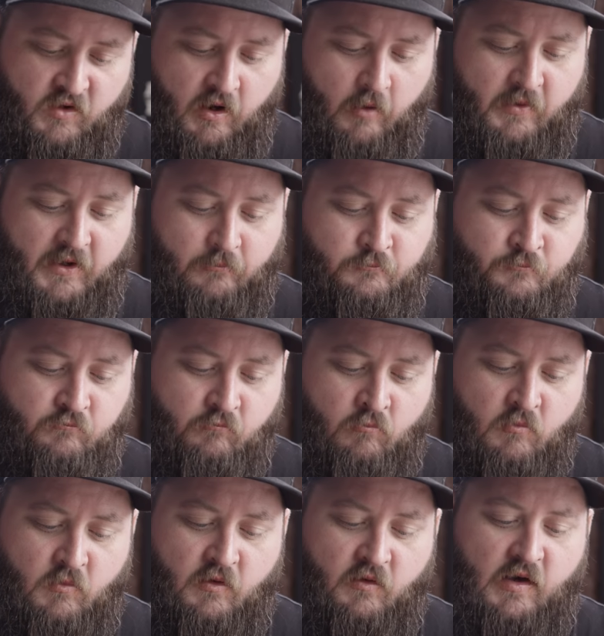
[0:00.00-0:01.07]
I mean,
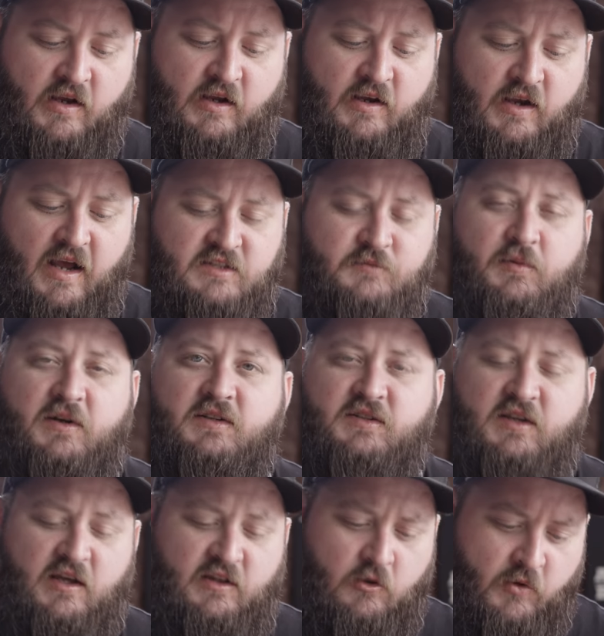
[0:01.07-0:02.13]
you got a nice bit of
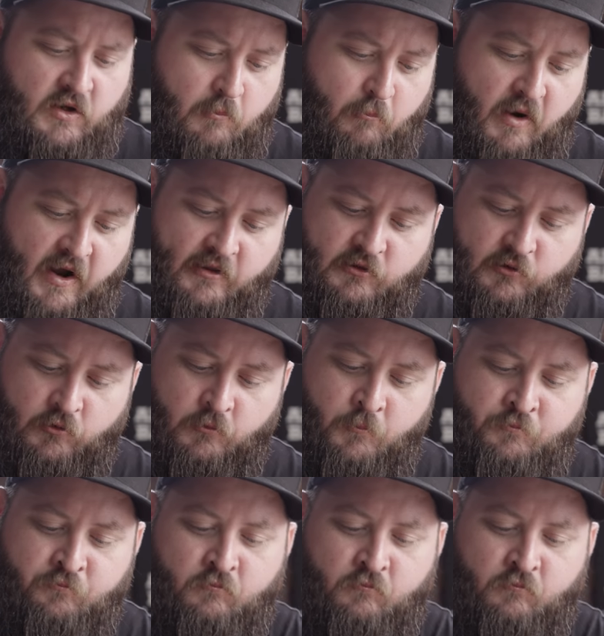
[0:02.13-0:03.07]
skin that we can bite through.